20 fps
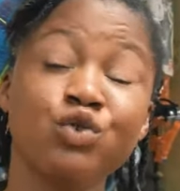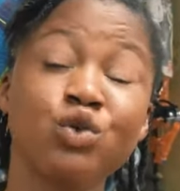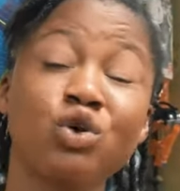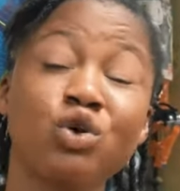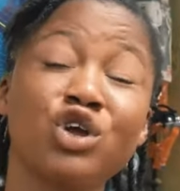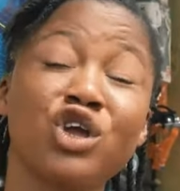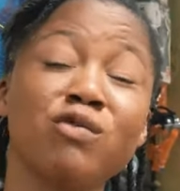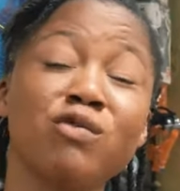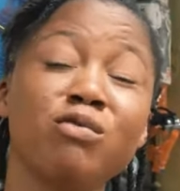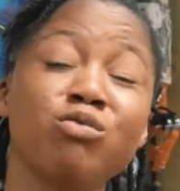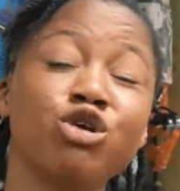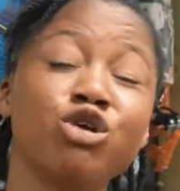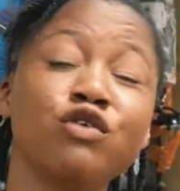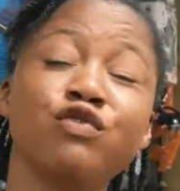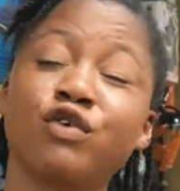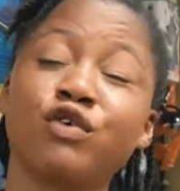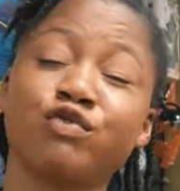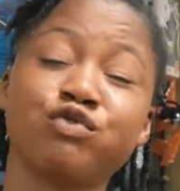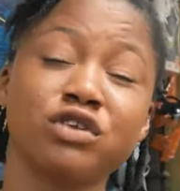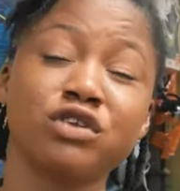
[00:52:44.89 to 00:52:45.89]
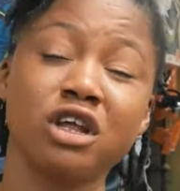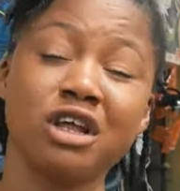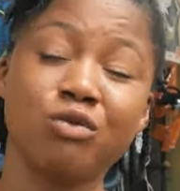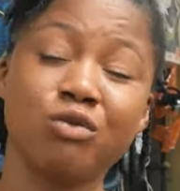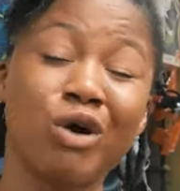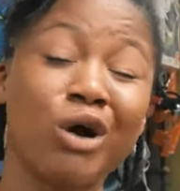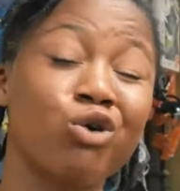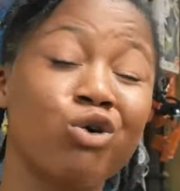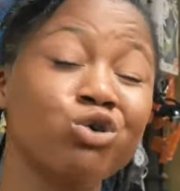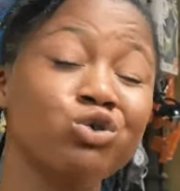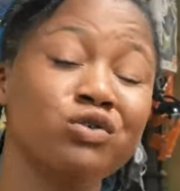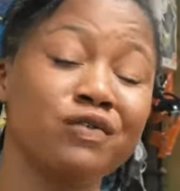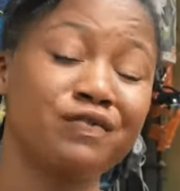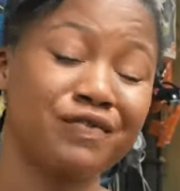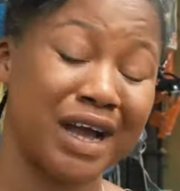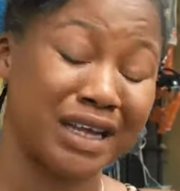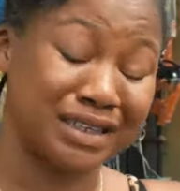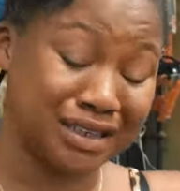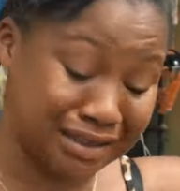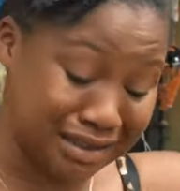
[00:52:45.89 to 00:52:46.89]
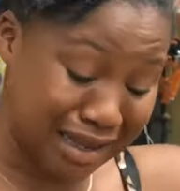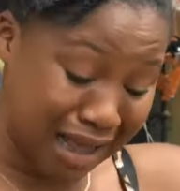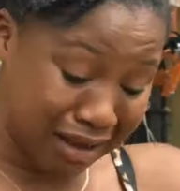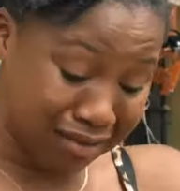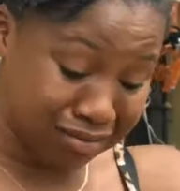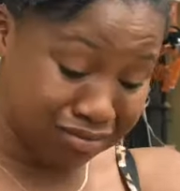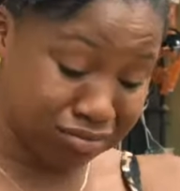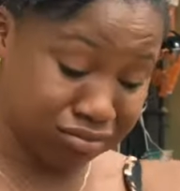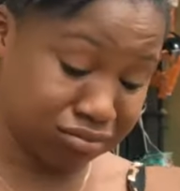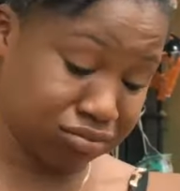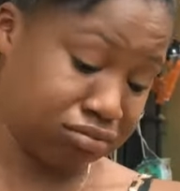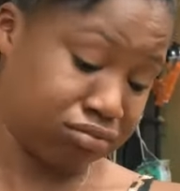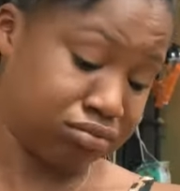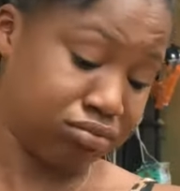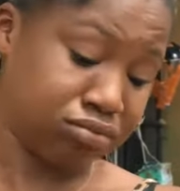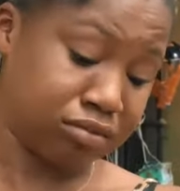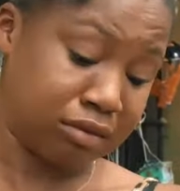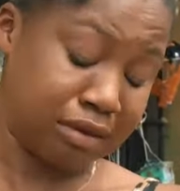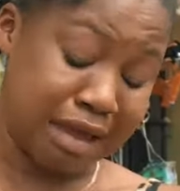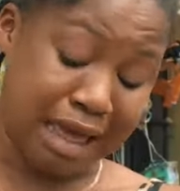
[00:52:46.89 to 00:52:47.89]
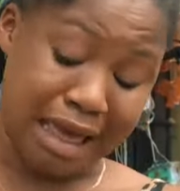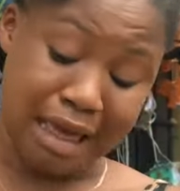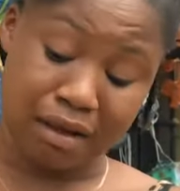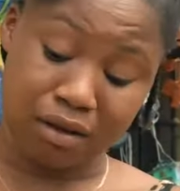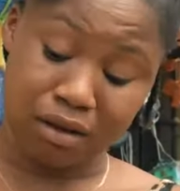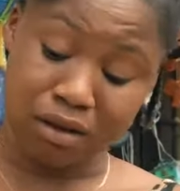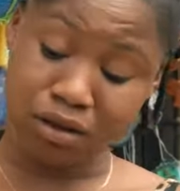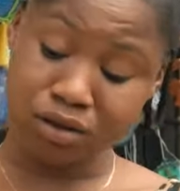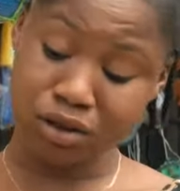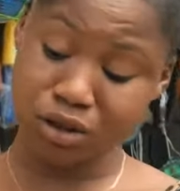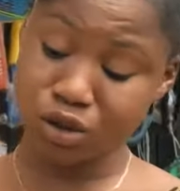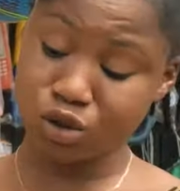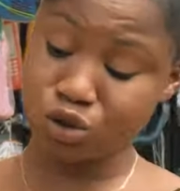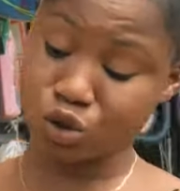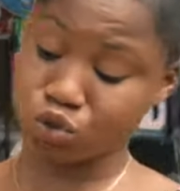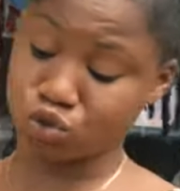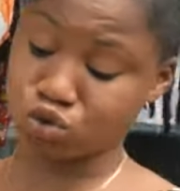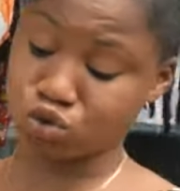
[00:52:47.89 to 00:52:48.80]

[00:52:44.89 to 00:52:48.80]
you don't give me money for food, we're going to fight now. Yeah, this is your